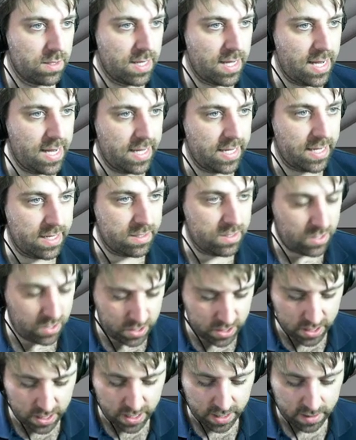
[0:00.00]
Ah, yeah,
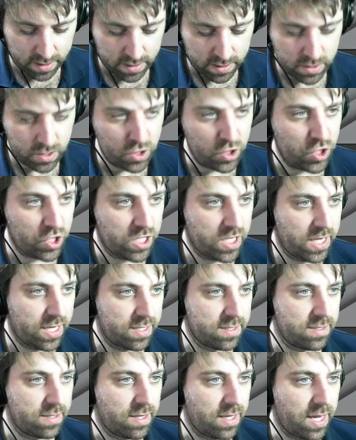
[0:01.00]
jerk. G
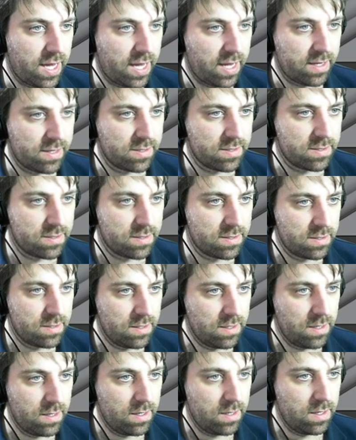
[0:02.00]
to the X.
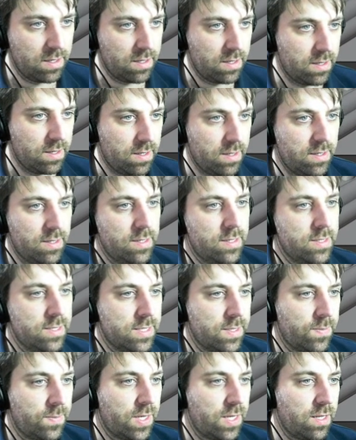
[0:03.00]

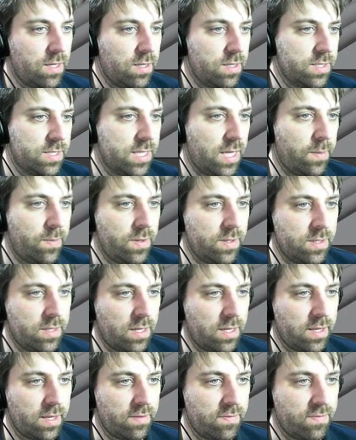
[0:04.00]
Something a lot deeper.
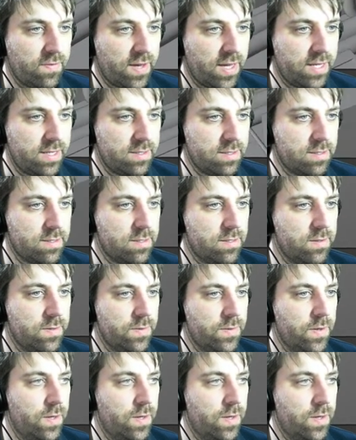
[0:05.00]
Delete the face.